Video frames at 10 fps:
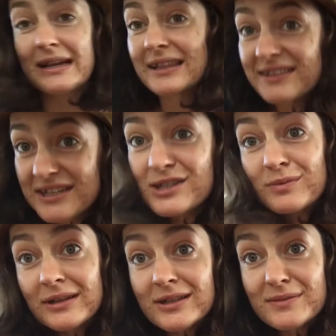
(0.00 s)
And this
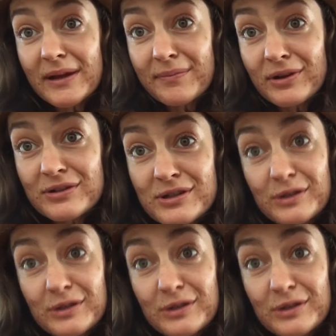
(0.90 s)
one is my personal